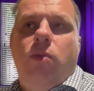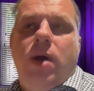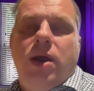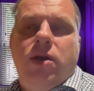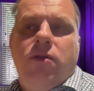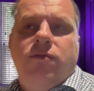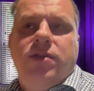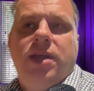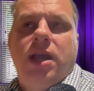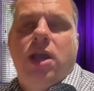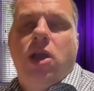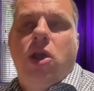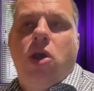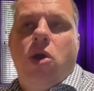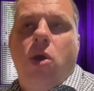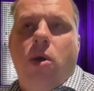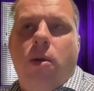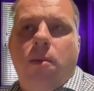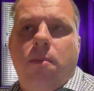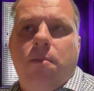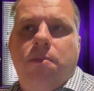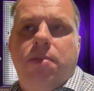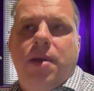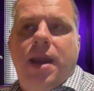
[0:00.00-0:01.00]
of the
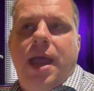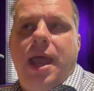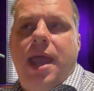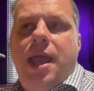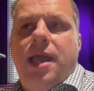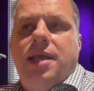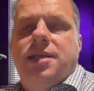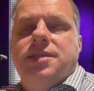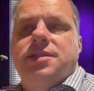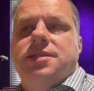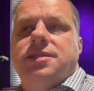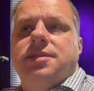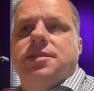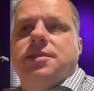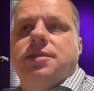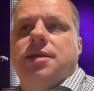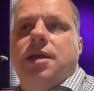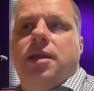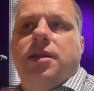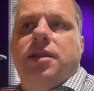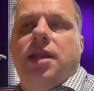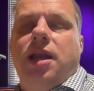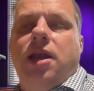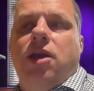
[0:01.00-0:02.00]
complex
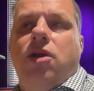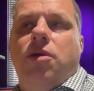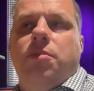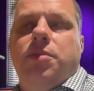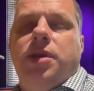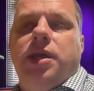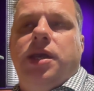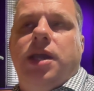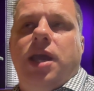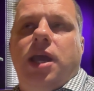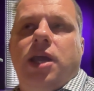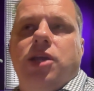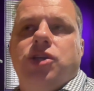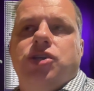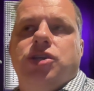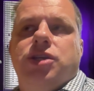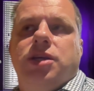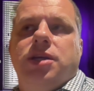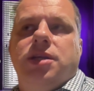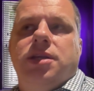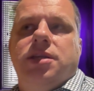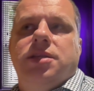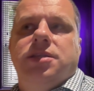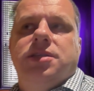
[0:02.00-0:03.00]

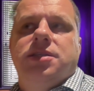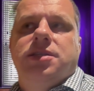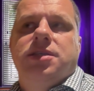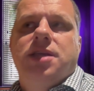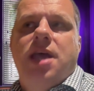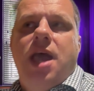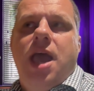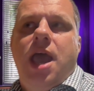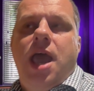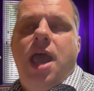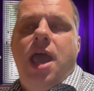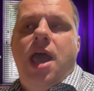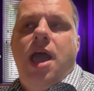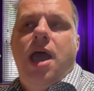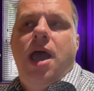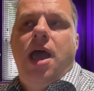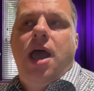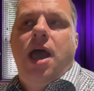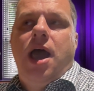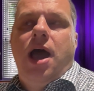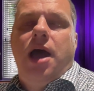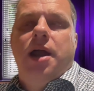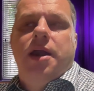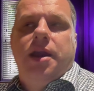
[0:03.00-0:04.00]
telecommunications
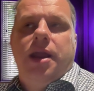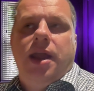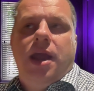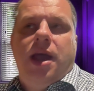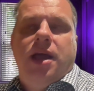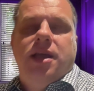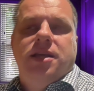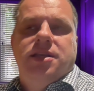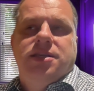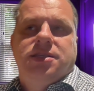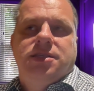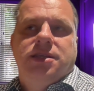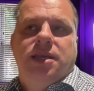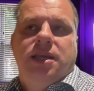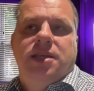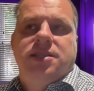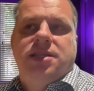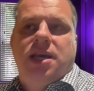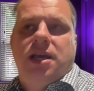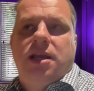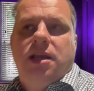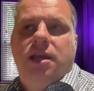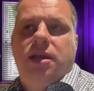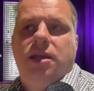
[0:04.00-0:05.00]
area is
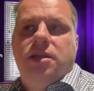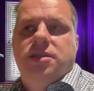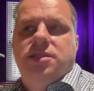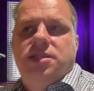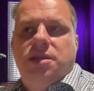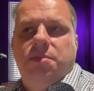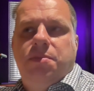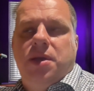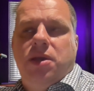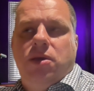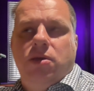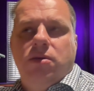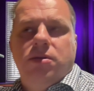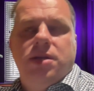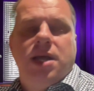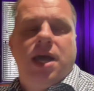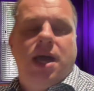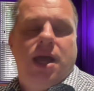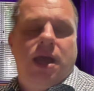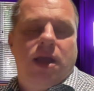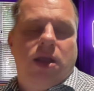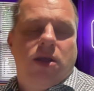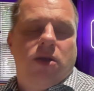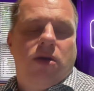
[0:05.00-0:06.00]
exactly CPQ,
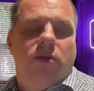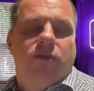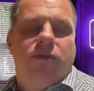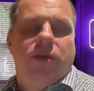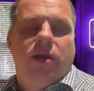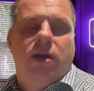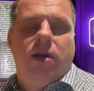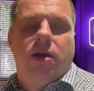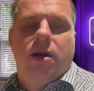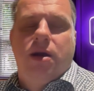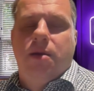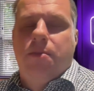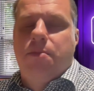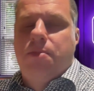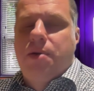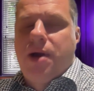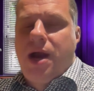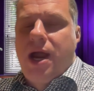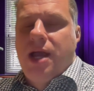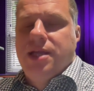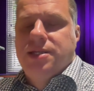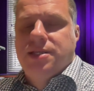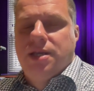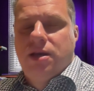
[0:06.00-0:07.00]
the configure,
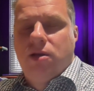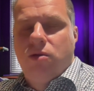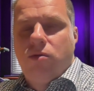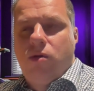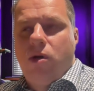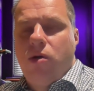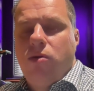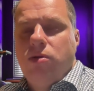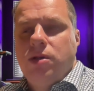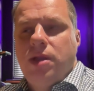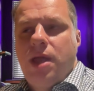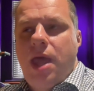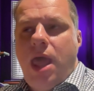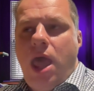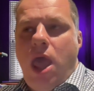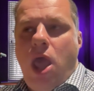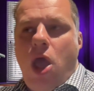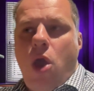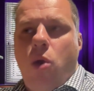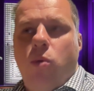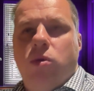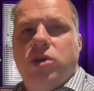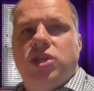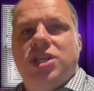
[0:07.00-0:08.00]
price, and quote,
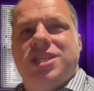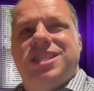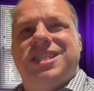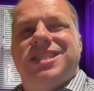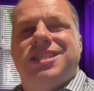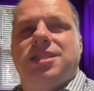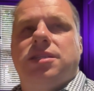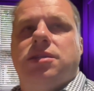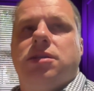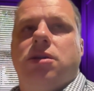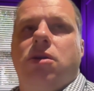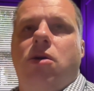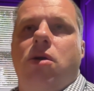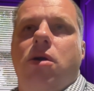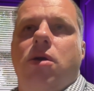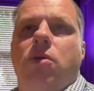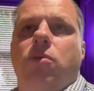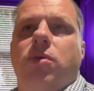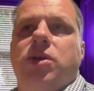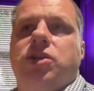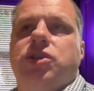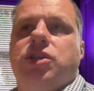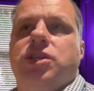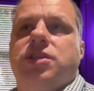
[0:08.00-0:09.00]
which
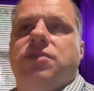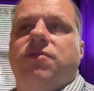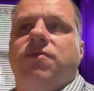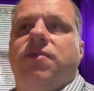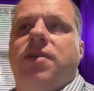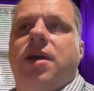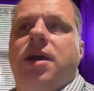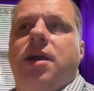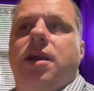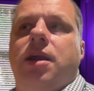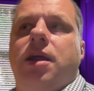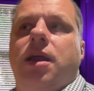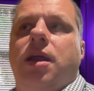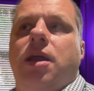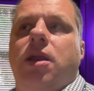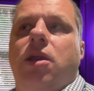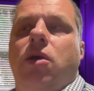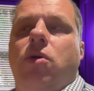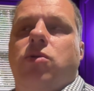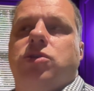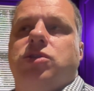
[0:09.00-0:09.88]
is very close